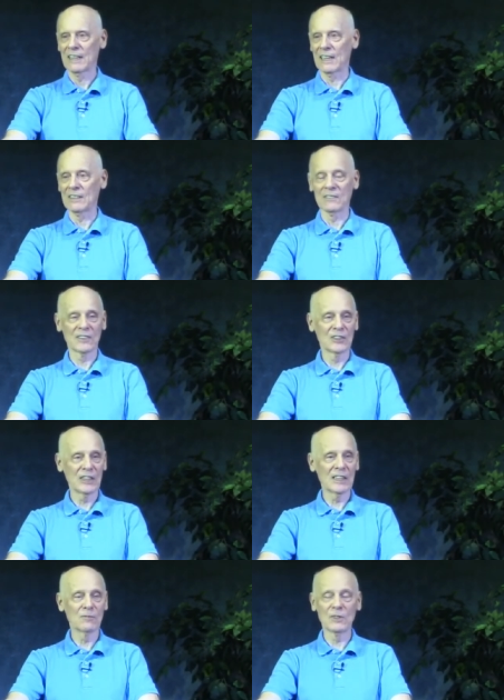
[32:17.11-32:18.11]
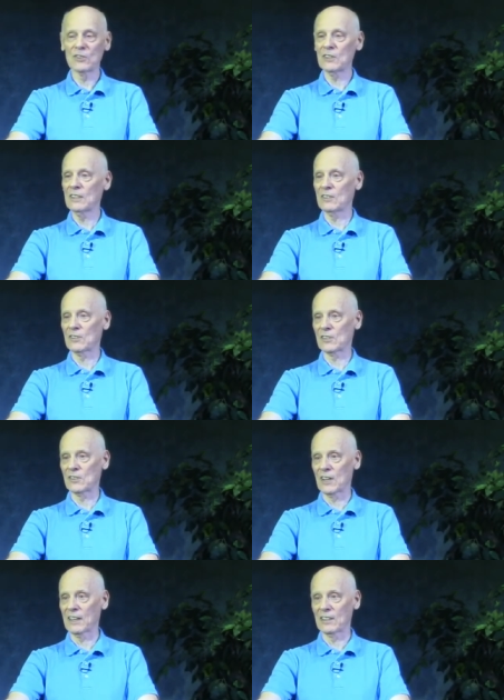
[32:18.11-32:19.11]
And if indeed we see this
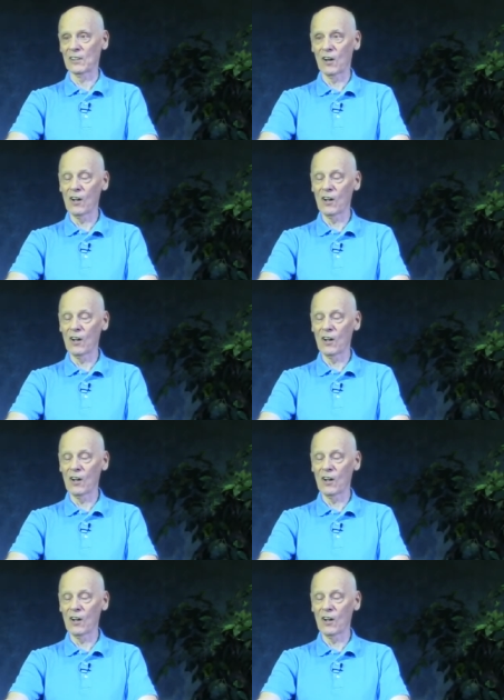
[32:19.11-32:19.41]
design on